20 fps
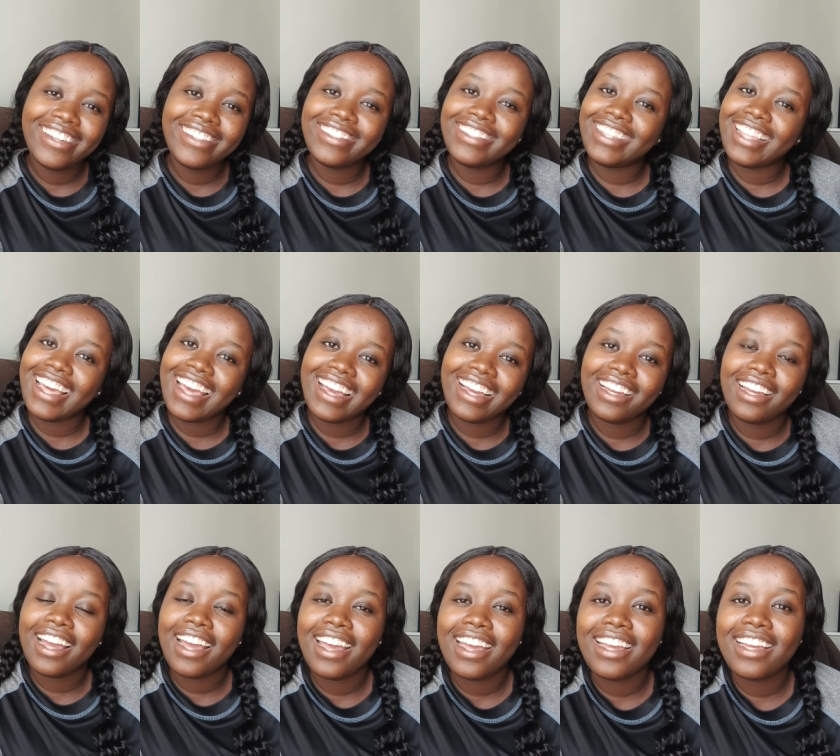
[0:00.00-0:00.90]
up there
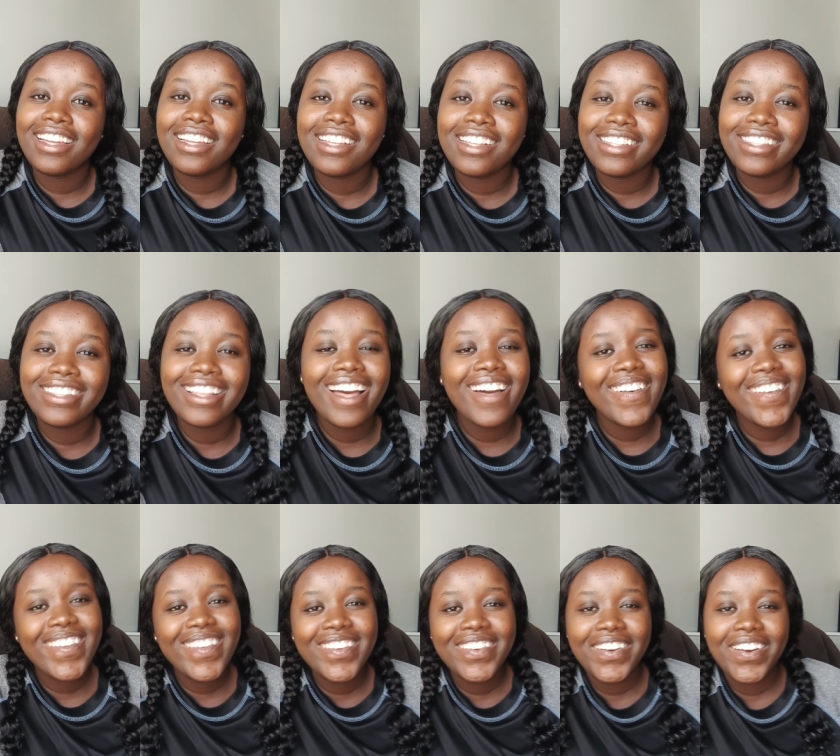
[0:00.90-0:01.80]
guys how
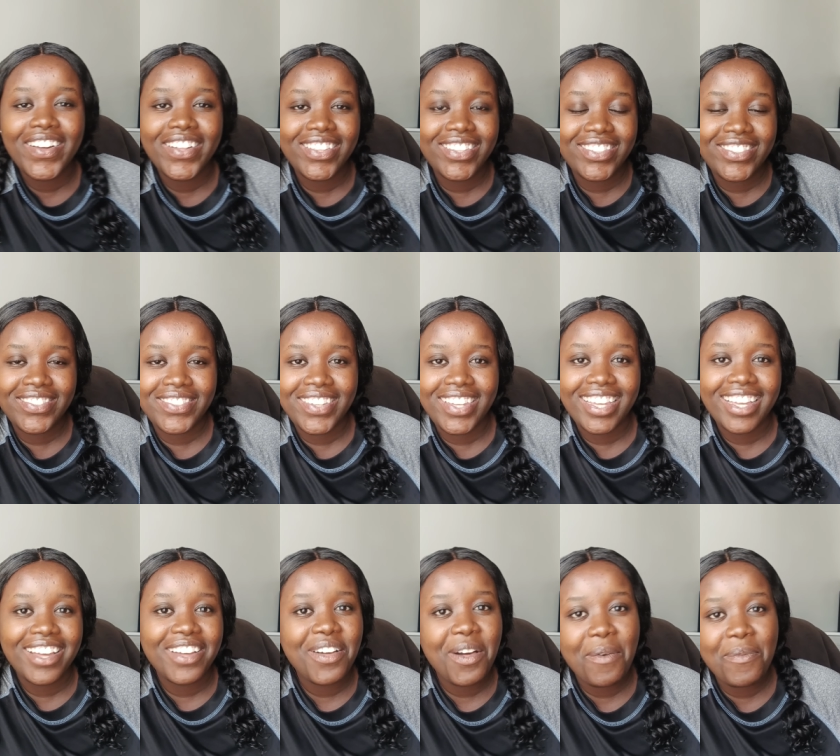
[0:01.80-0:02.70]
are you all
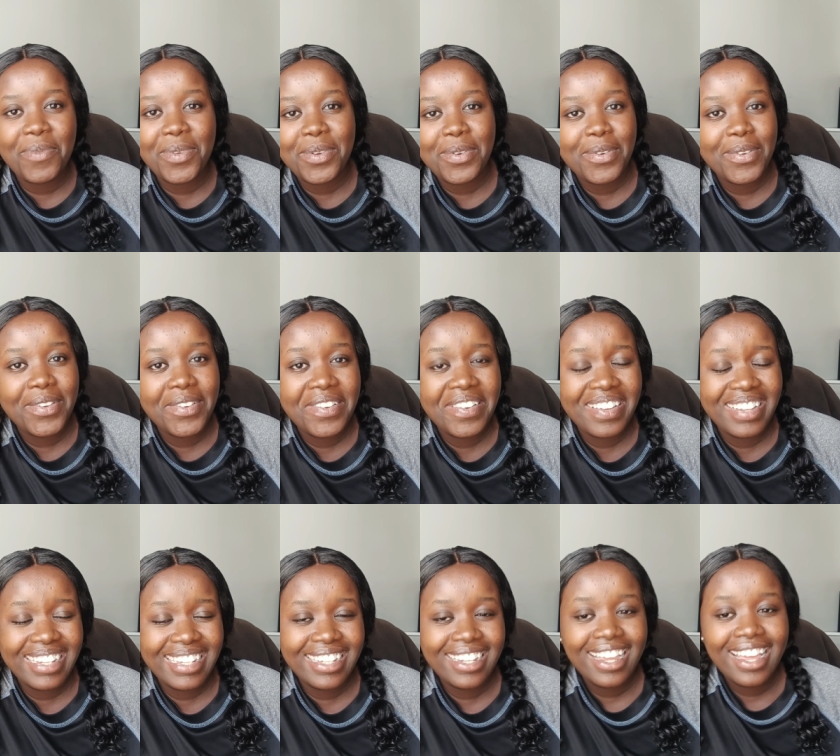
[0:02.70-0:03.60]
doing i hope you're
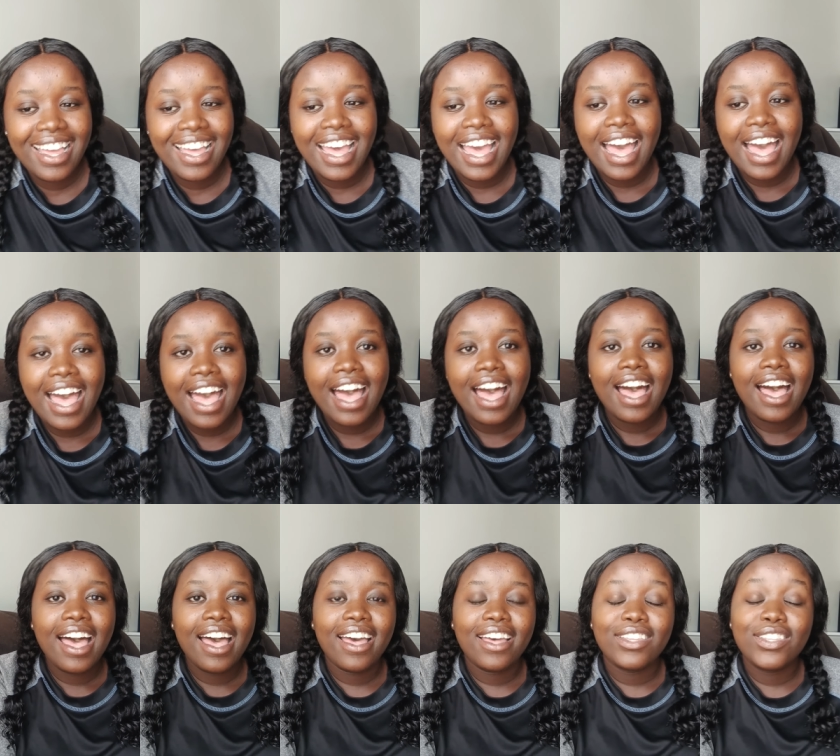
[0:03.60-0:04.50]
good
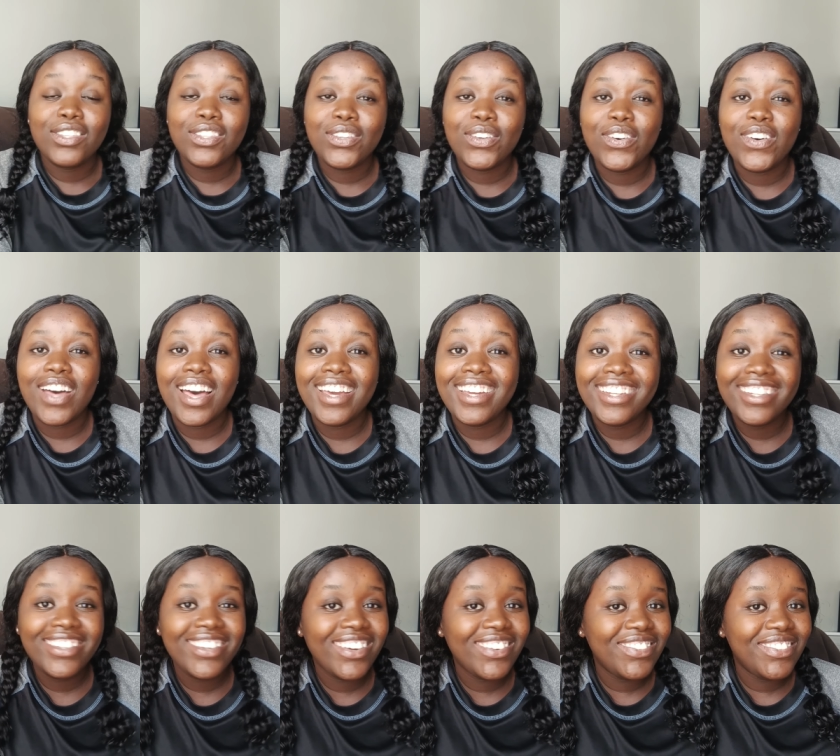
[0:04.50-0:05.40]
uh, so i
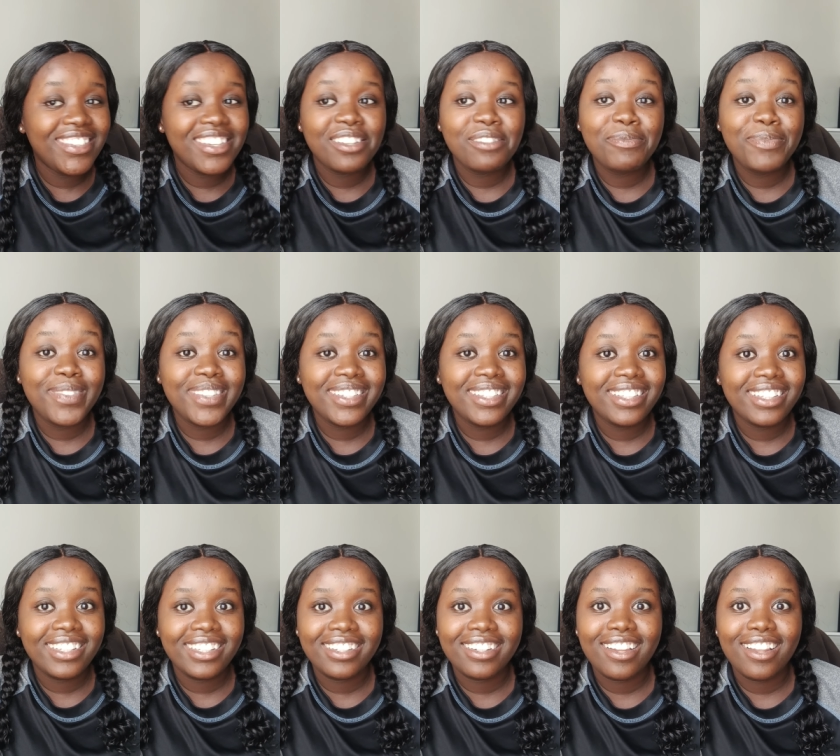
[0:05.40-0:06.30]
know i've not
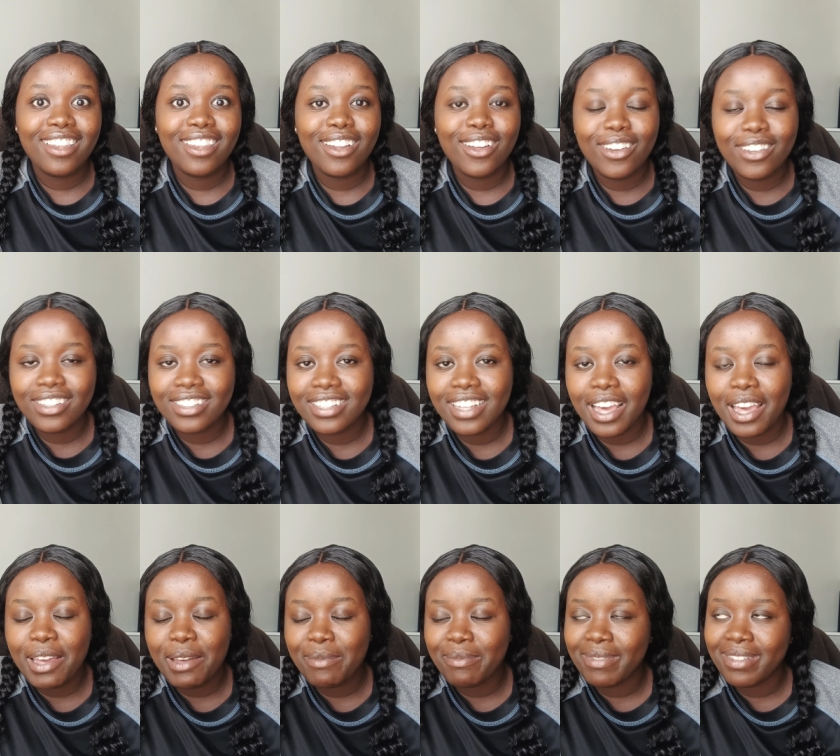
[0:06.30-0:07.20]
posted in a long
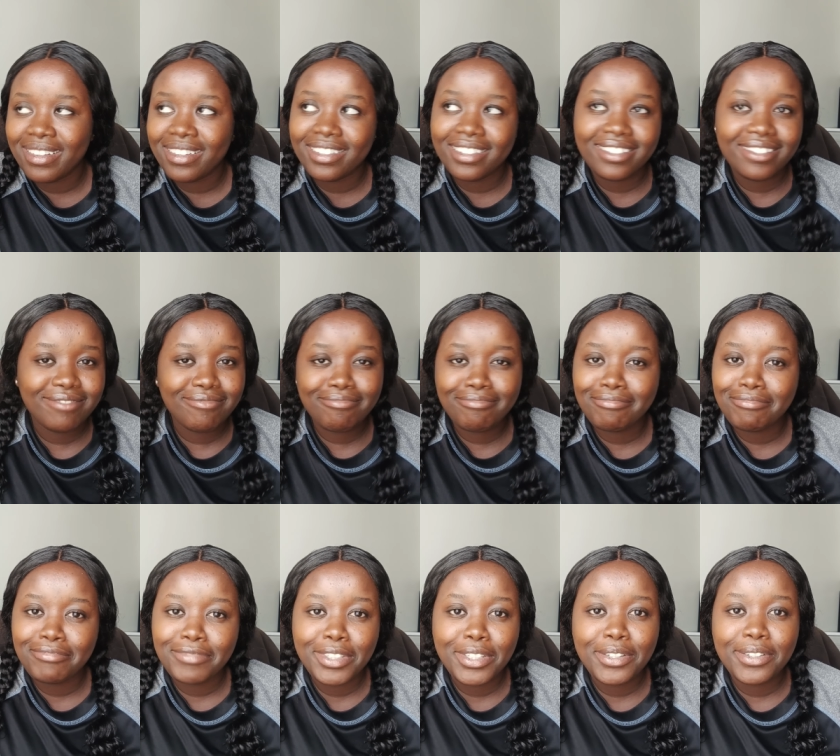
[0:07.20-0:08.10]
time but
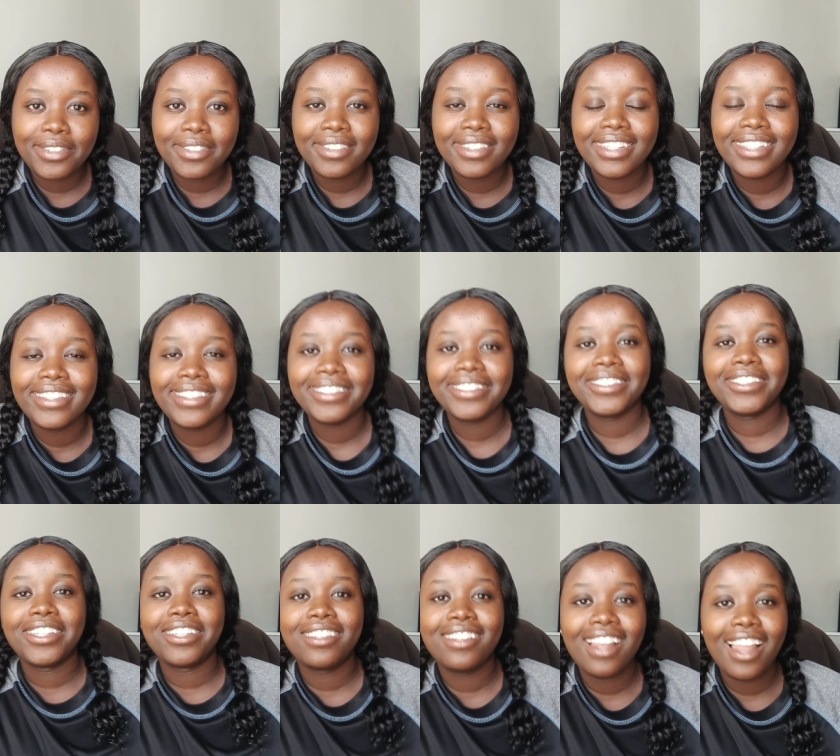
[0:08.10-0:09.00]
you know
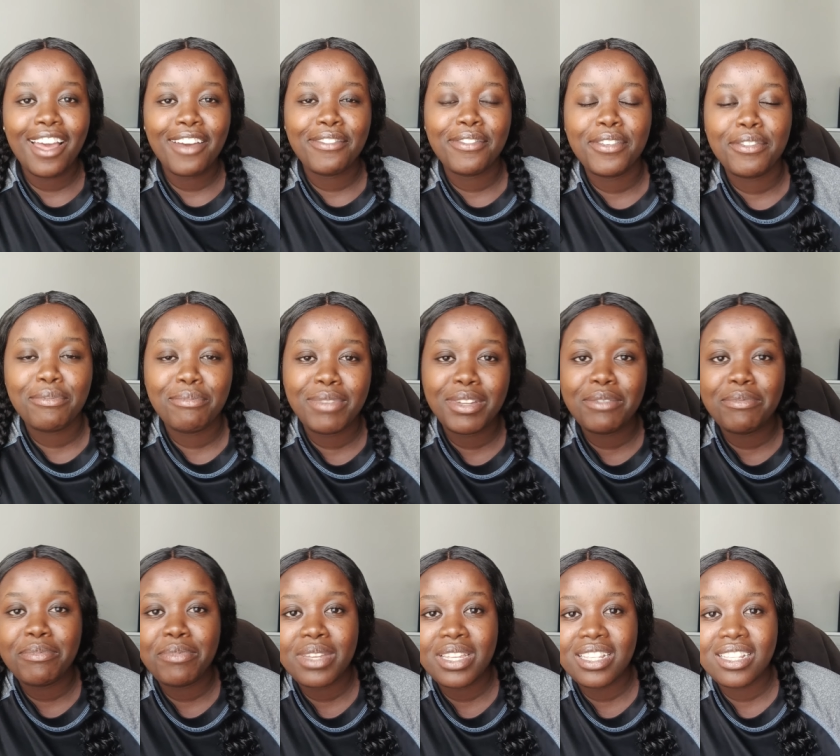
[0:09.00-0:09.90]
just life i've
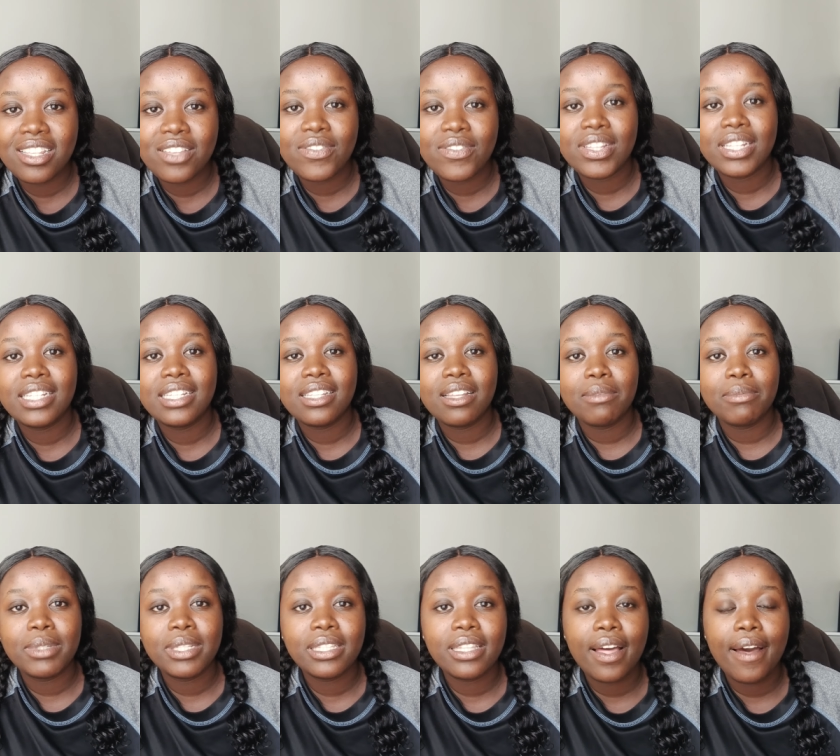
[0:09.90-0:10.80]
been busy with
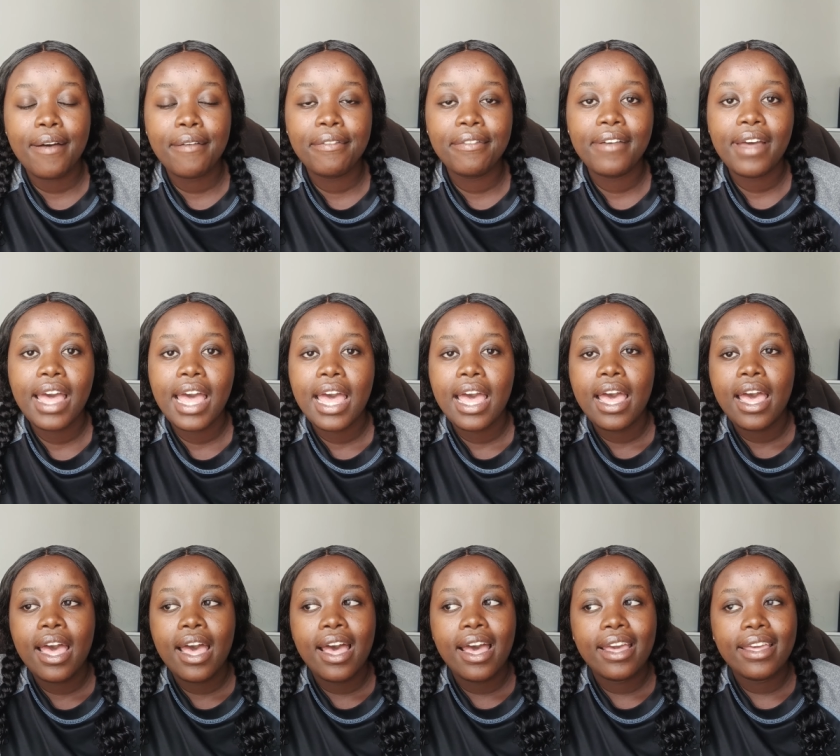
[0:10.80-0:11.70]
some stuff
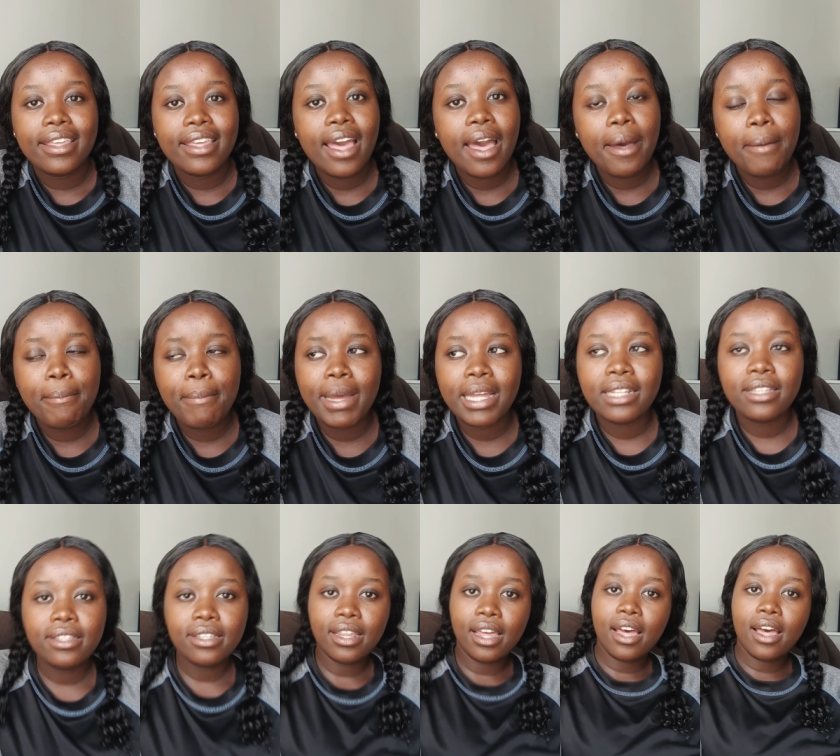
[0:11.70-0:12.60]
yeah
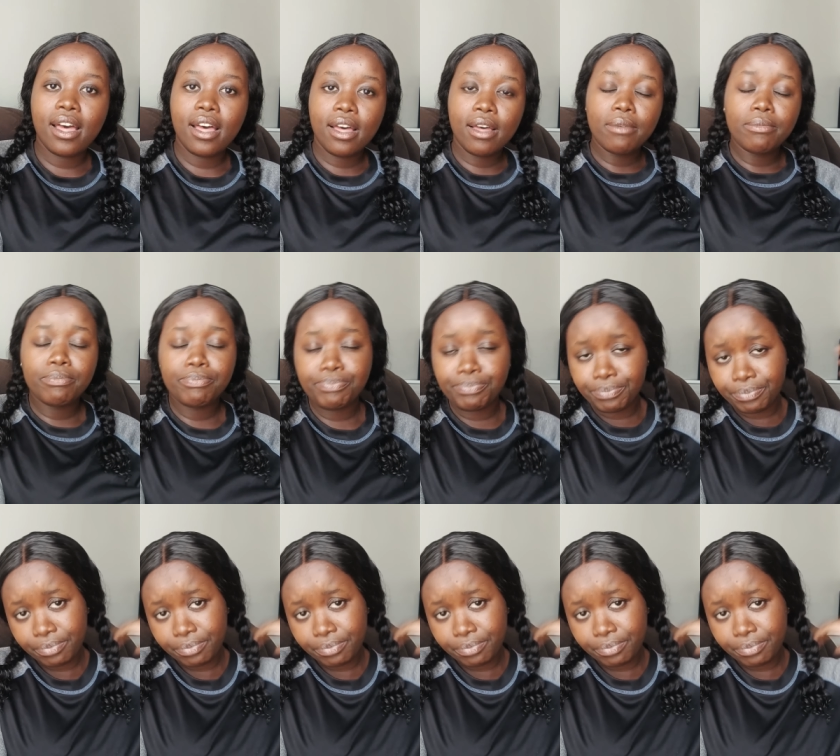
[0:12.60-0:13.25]
but um